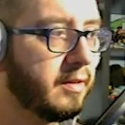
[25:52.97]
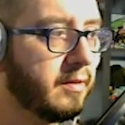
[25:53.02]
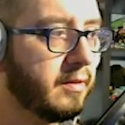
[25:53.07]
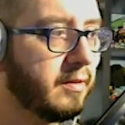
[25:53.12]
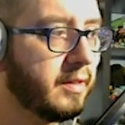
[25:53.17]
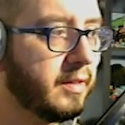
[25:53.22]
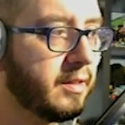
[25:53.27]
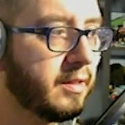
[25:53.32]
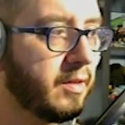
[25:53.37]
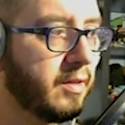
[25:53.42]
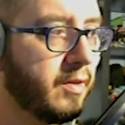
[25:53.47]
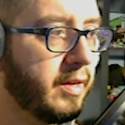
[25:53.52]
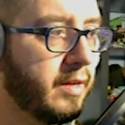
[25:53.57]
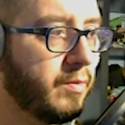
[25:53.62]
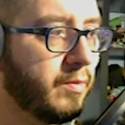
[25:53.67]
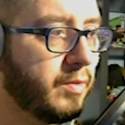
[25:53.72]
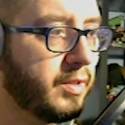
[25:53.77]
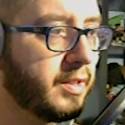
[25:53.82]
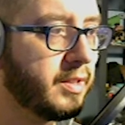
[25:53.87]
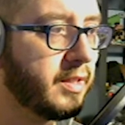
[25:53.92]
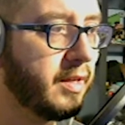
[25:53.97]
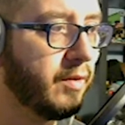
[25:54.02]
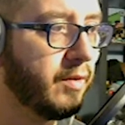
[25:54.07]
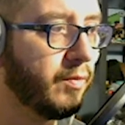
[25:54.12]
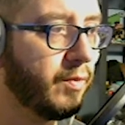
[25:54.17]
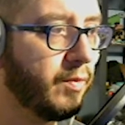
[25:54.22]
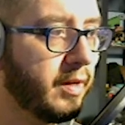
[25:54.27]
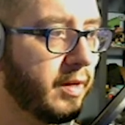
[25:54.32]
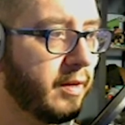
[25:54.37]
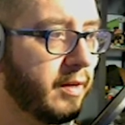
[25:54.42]
let's go ahead and we'll just get
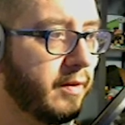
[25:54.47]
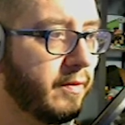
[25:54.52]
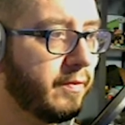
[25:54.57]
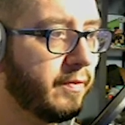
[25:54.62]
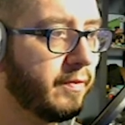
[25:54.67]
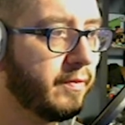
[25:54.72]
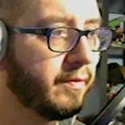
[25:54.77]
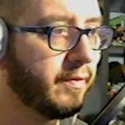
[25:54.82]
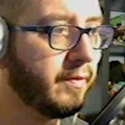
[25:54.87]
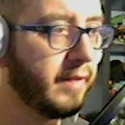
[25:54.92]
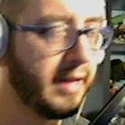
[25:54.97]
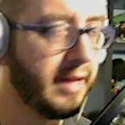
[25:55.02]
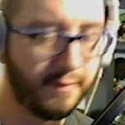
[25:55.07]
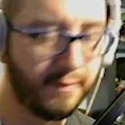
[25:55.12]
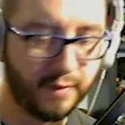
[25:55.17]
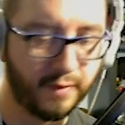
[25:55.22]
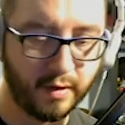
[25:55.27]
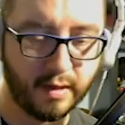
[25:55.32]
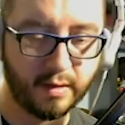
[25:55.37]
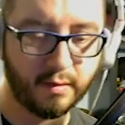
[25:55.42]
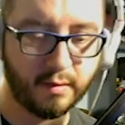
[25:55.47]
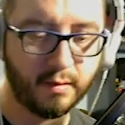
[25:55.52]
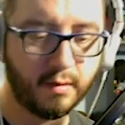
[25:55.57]
rid of that for now.